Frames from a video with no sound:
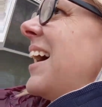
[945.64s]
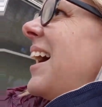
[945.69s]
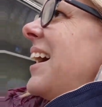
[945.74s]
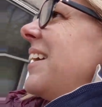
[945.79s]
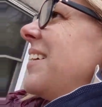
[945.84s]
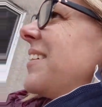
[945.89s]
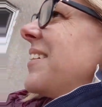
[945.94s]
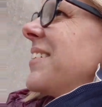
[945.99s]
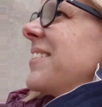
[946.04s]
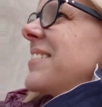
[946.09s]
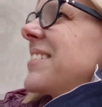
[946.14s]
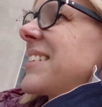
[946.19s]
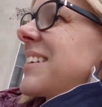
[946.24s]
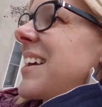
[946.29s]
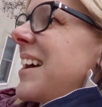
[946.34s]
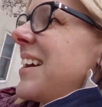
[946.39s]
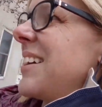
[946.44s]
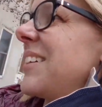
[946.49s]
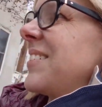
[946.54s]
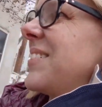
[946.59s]
don't know, it's
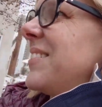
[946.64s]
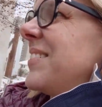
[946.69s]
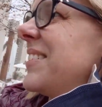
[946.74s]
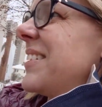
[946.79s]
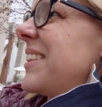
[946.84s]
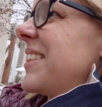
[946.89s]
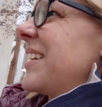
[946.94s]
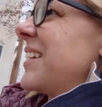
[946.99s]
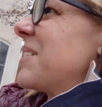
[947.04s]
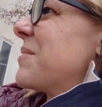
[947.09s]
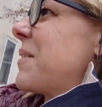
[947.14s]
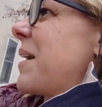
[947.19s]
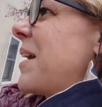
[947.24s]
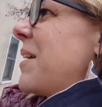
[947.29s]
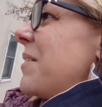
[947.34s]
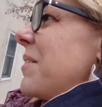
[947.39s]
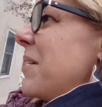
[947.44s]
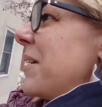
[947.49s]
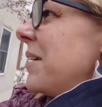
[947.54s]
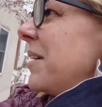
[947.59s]
kind of cool to think
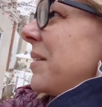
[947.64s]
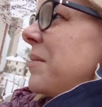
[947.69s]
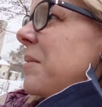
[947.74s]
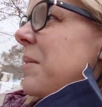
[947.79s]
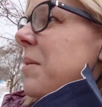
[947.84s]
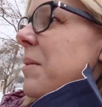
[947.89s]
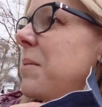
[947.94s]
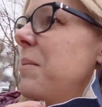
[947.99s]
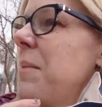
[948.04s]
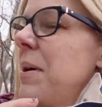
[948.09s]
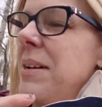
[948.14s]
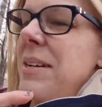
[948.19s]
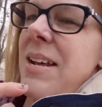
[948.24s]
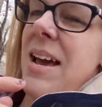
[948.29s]
about. My